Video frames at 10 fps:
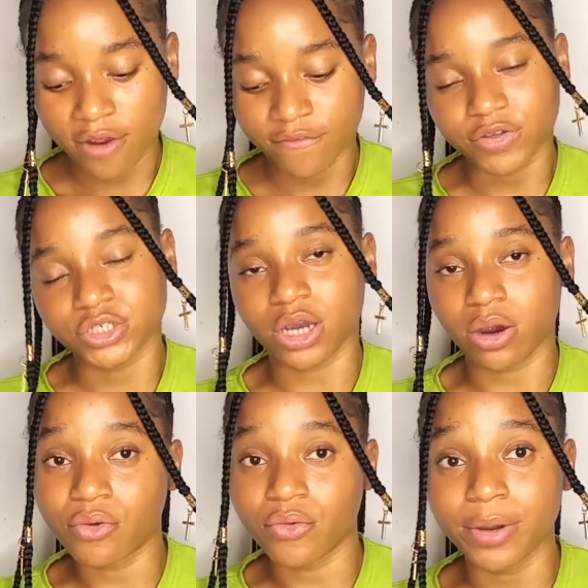facial
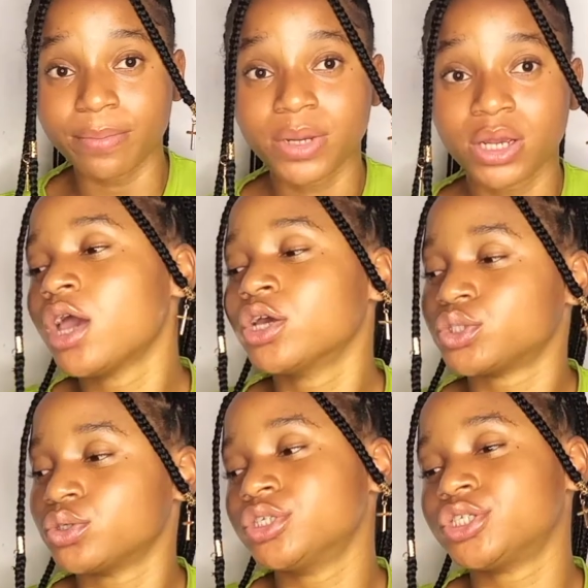cream
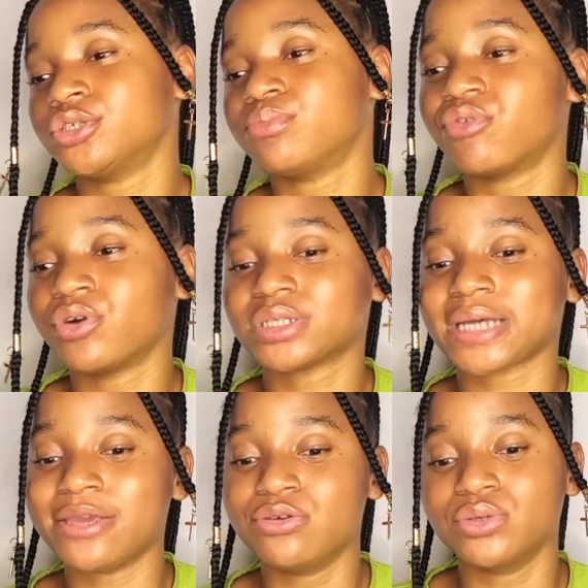so this is the product
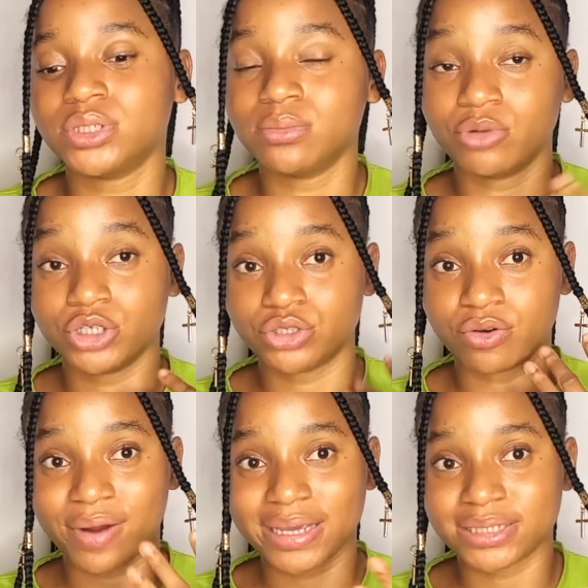i use in
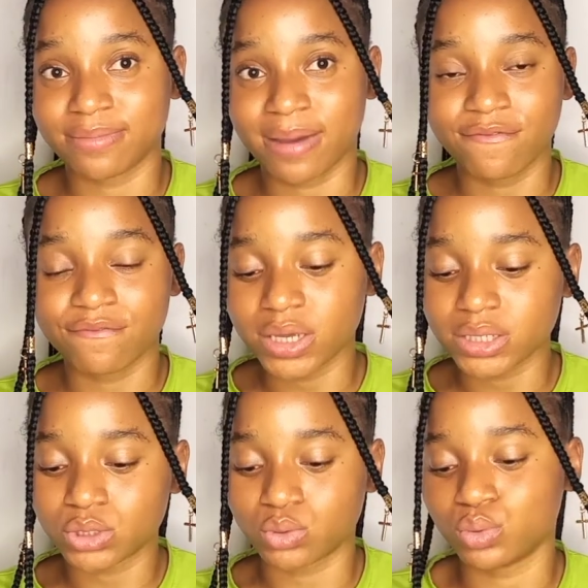moisturizing my
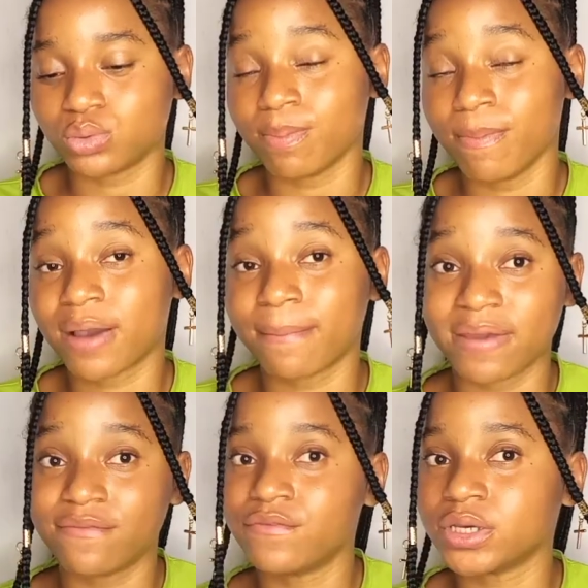face to make
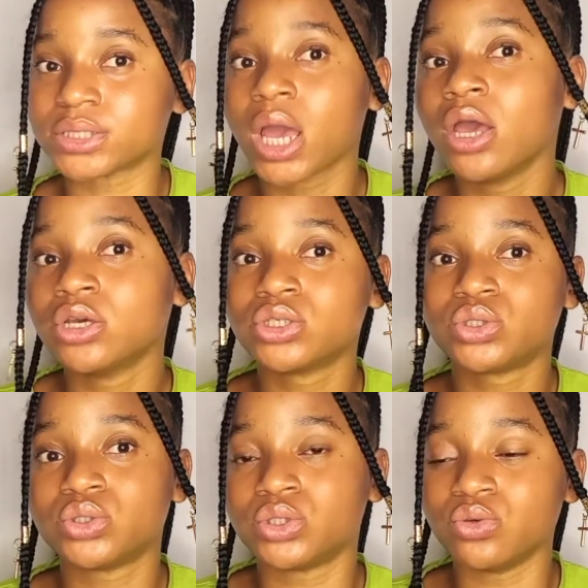my face
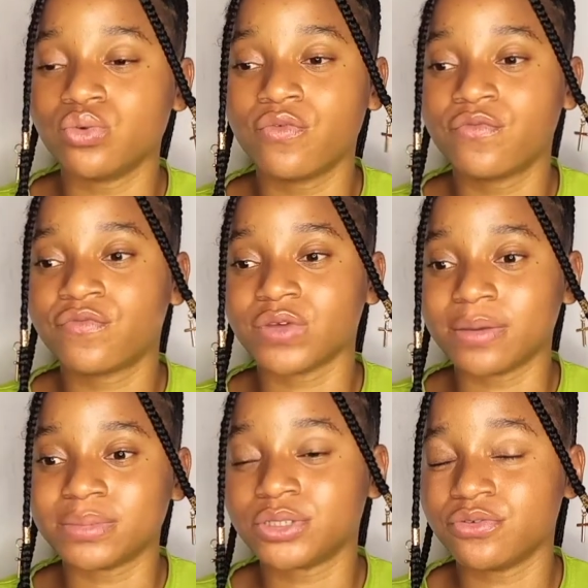still
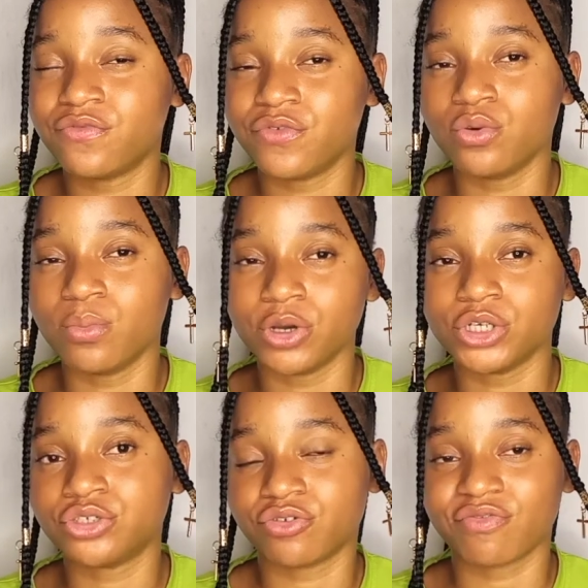um, still feel
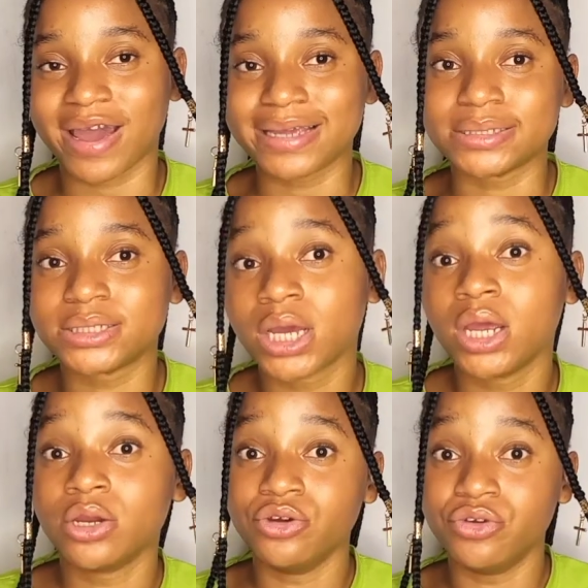moisturized
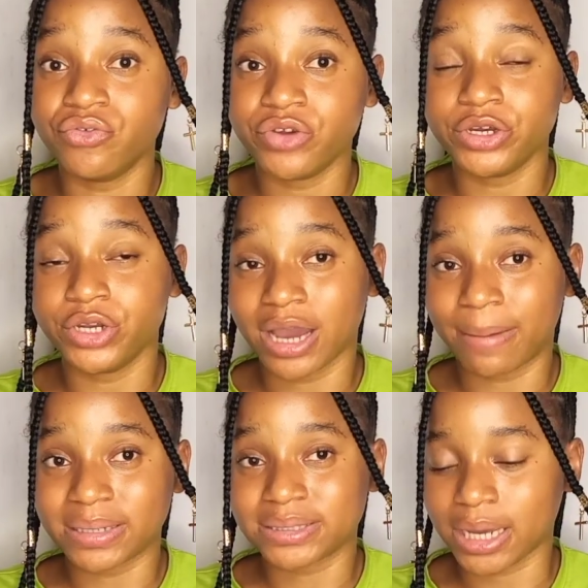during the
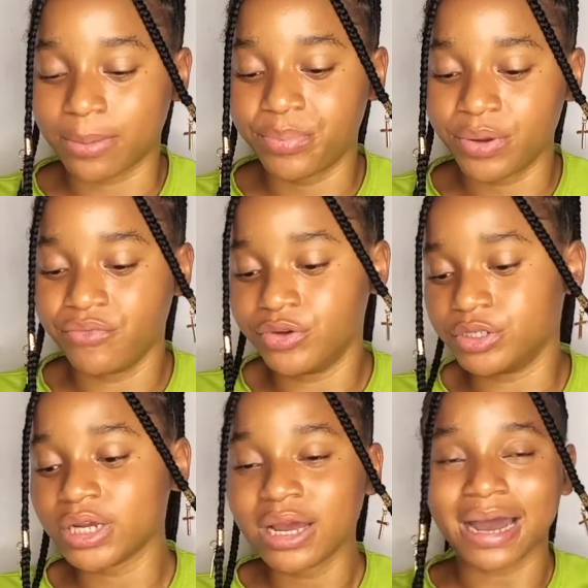Harmattan
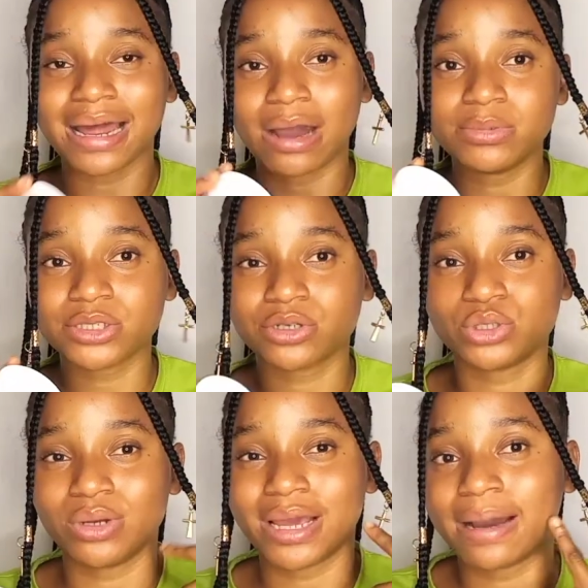period. I, am just going
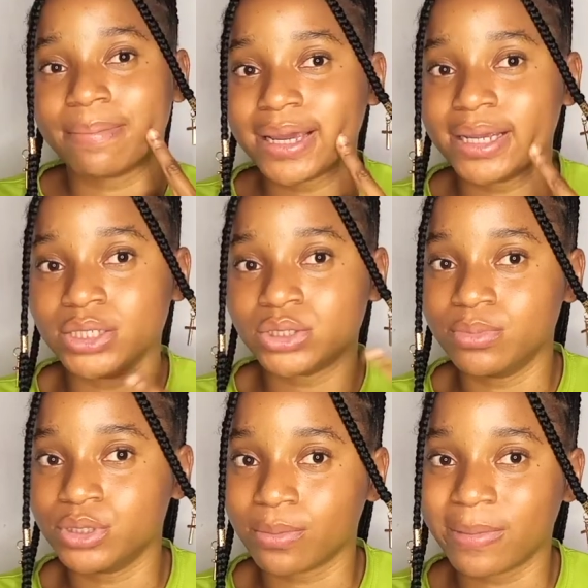to like apply a little
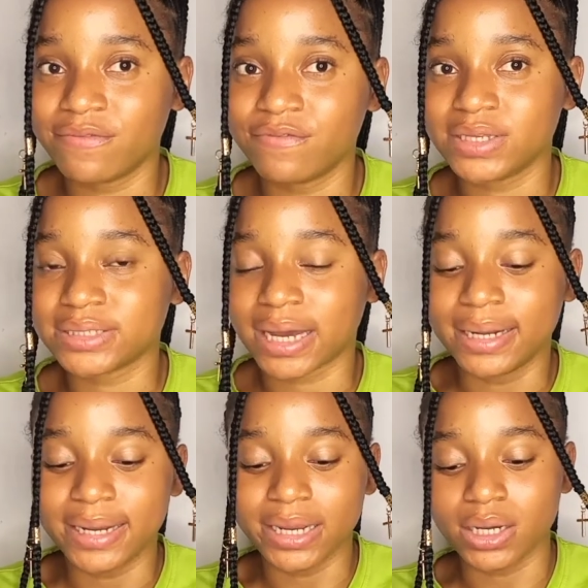bit on my face
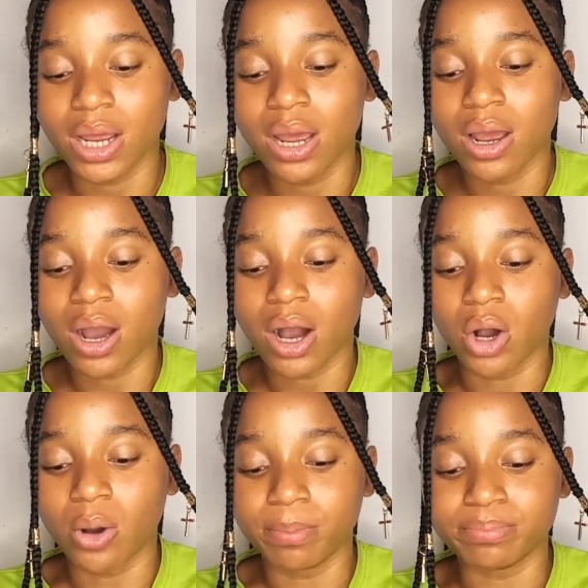and then
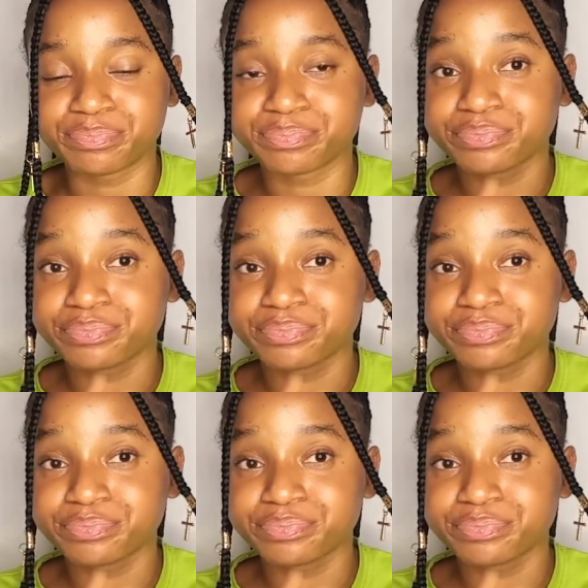um